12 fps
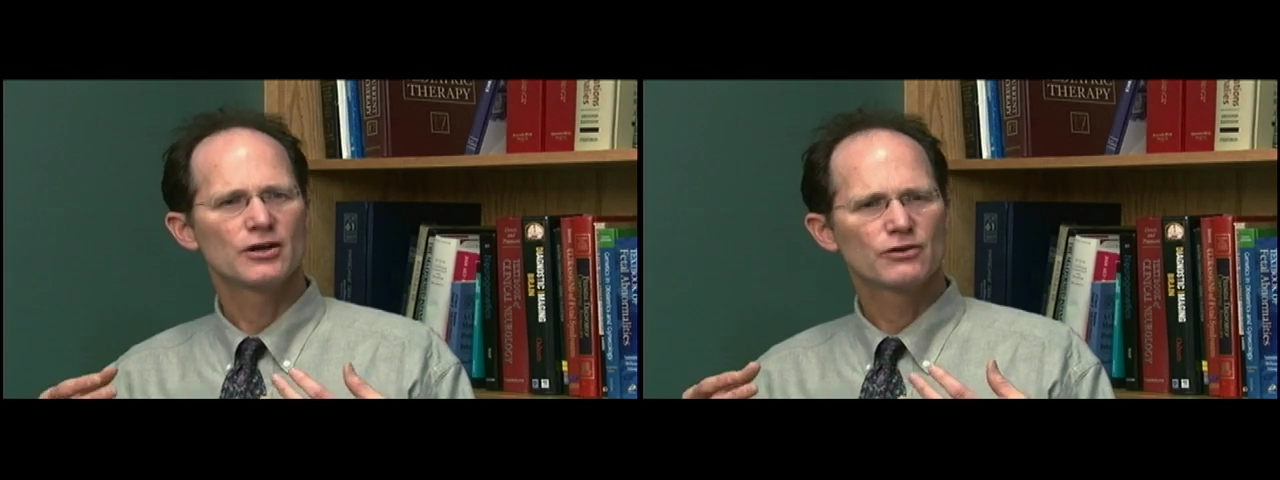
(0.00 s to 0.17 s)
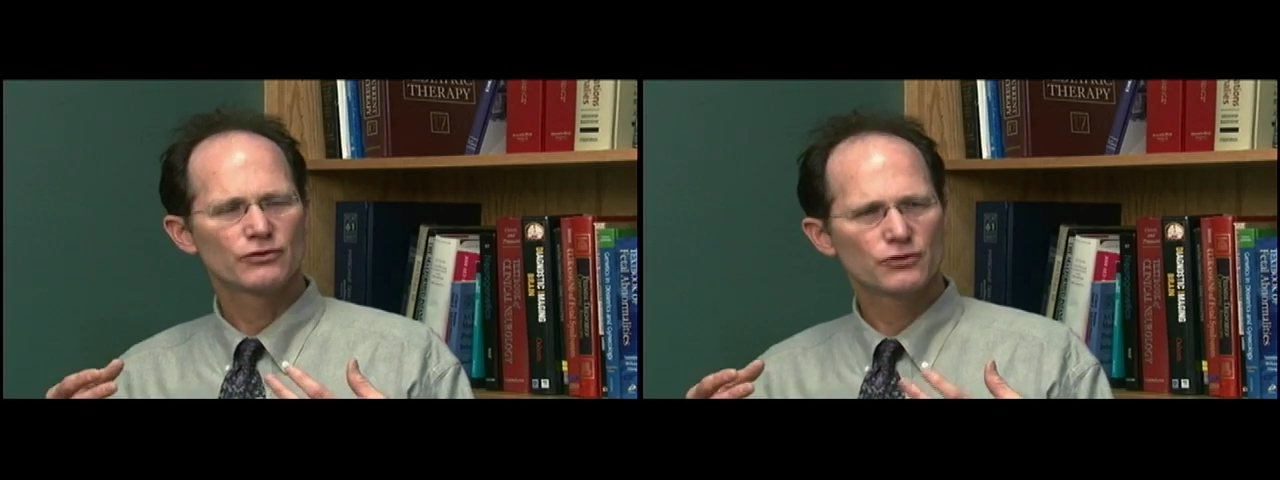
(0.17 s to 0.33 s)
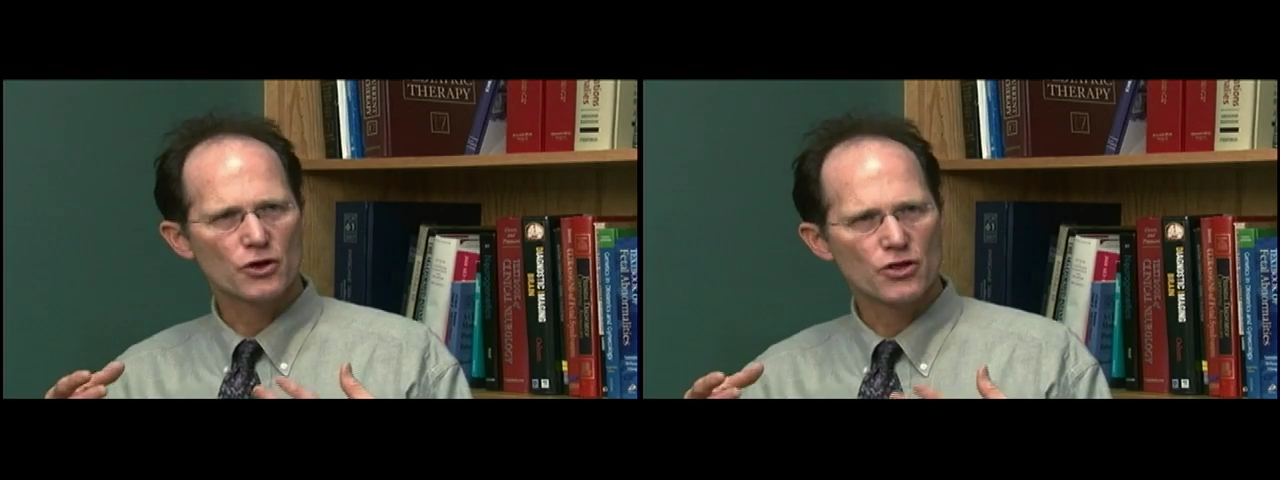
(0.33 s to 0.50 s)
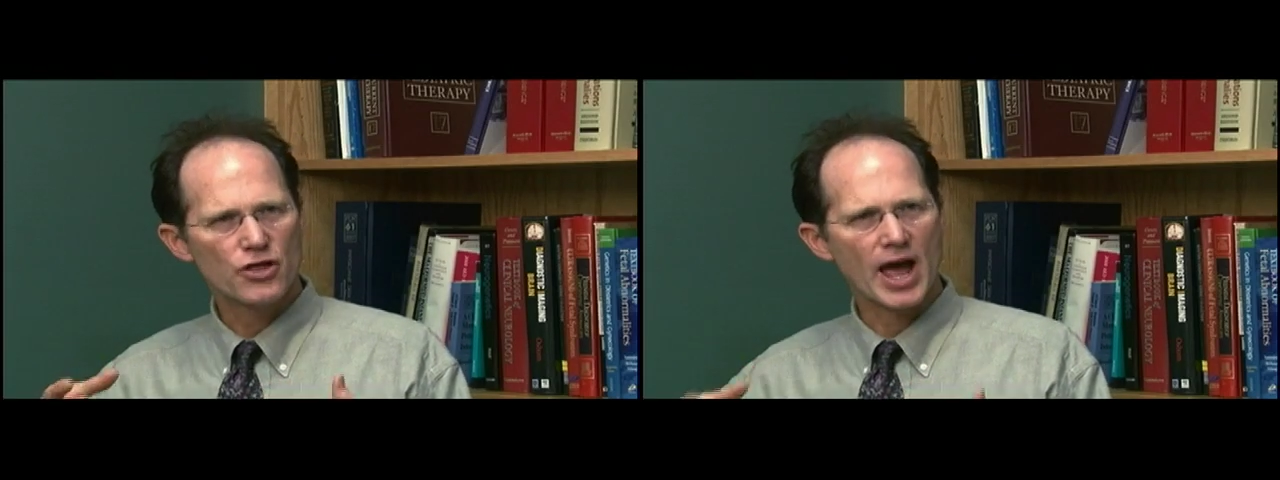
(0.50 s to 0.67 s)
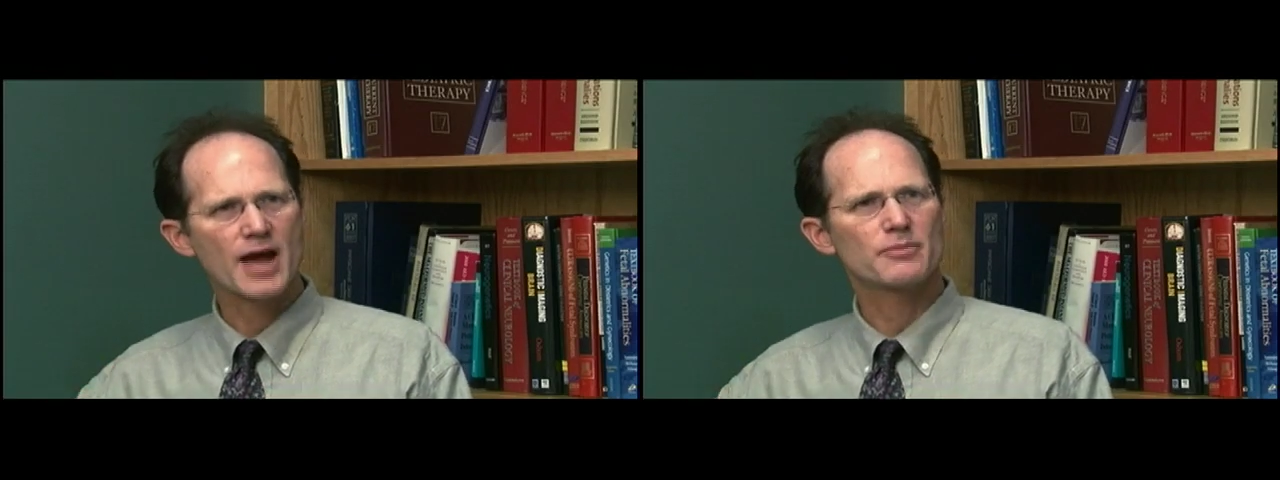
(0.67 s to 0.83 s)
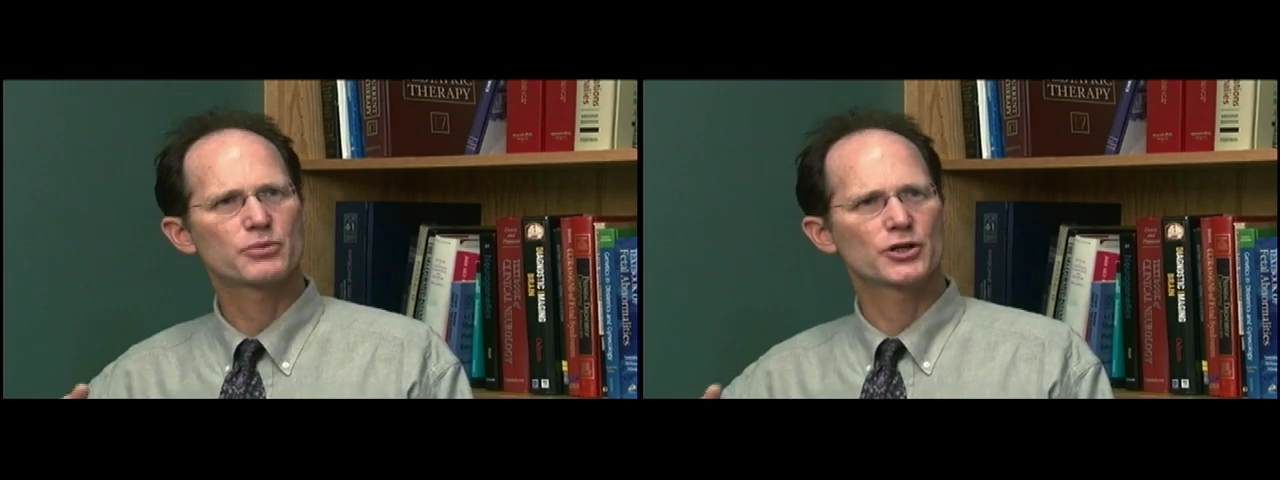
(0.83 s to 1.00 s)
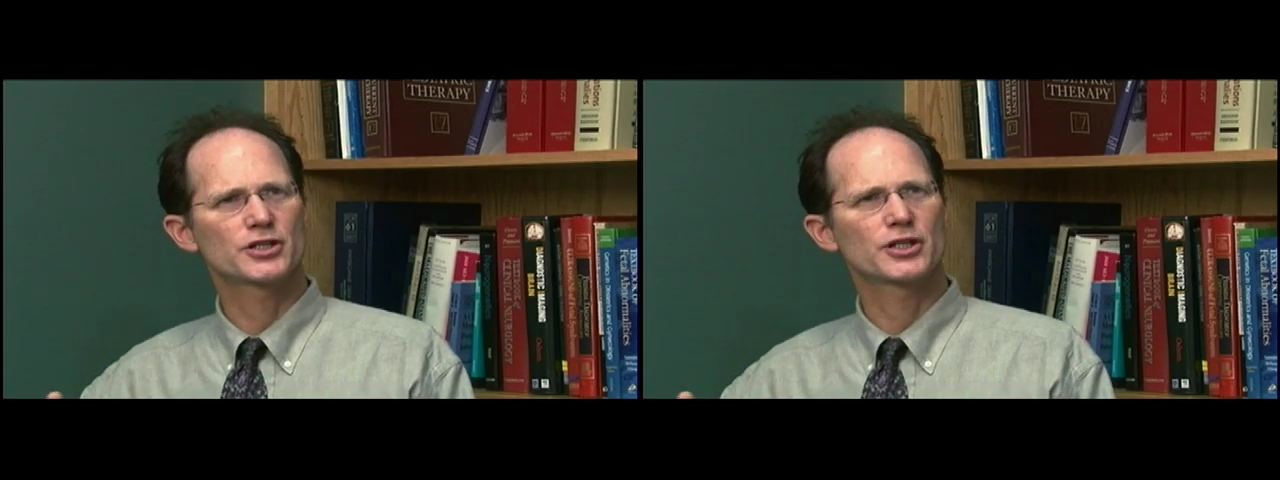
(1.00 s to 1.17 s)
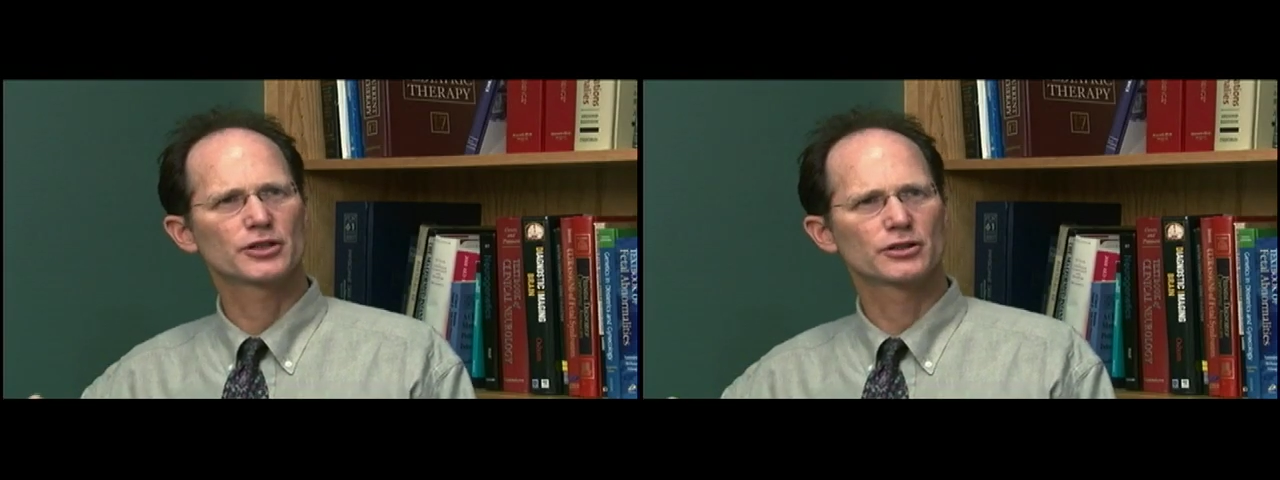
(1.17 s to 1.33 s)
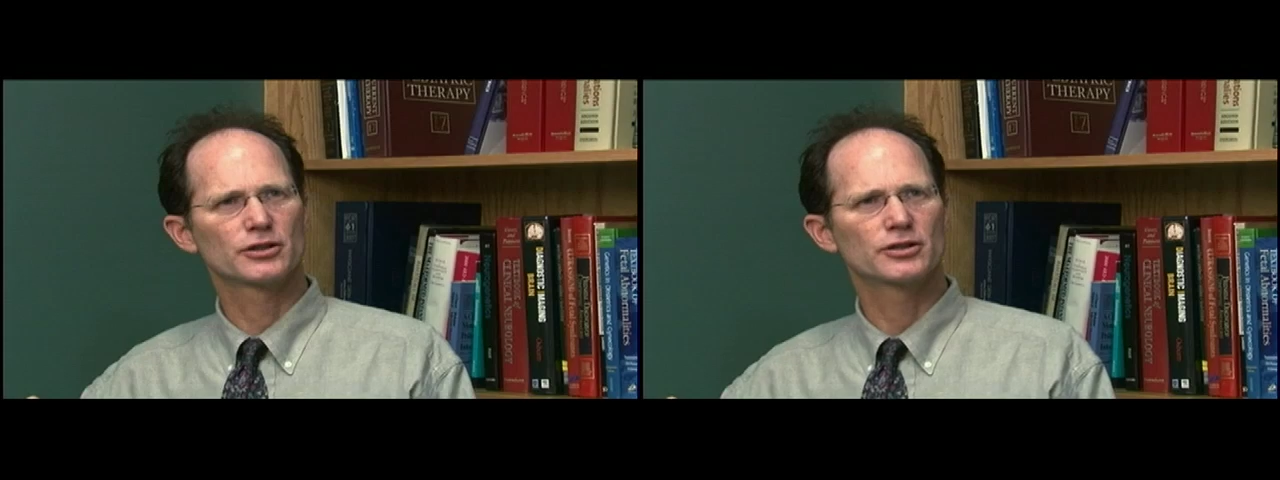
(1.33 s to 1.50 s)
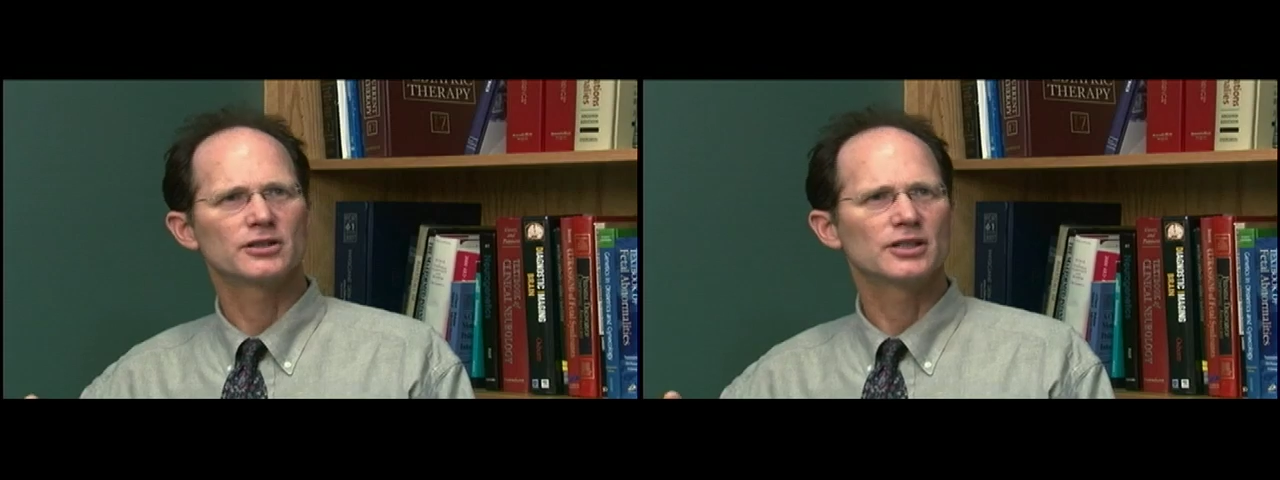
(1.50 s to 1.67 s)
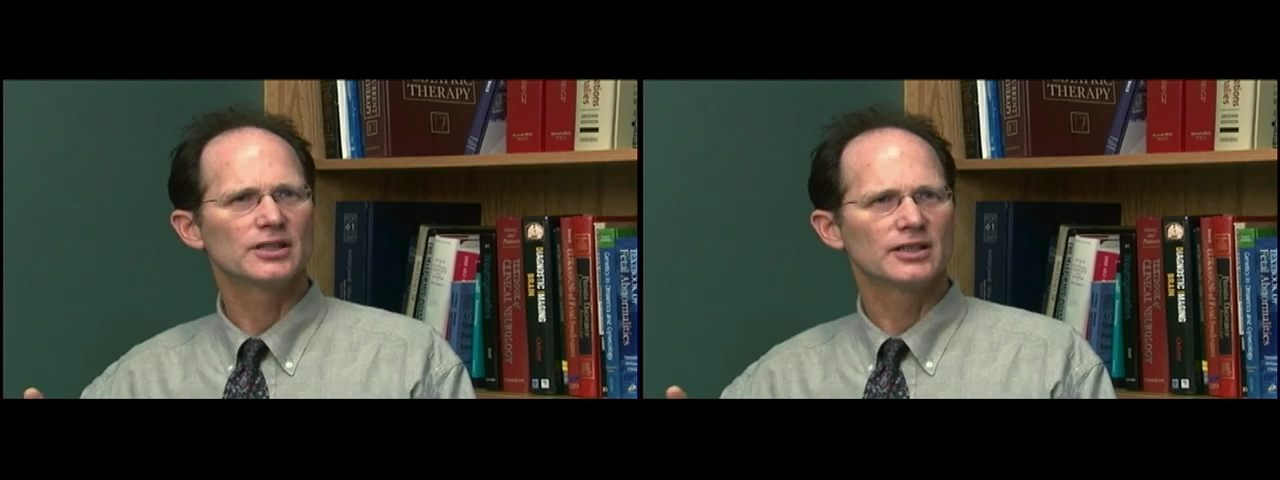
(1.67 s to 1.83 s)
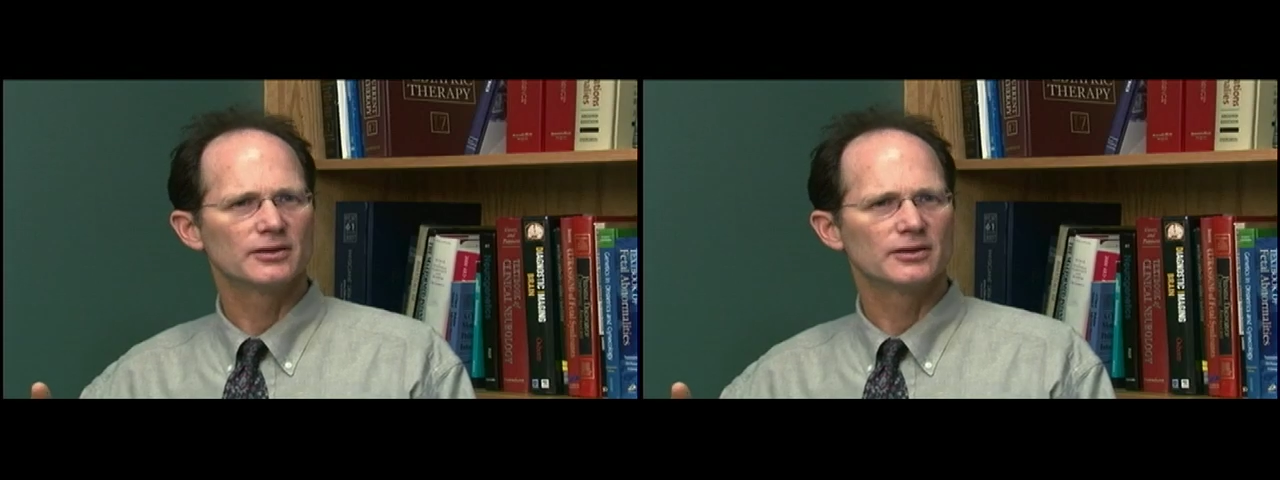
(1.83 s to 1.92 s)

for that particular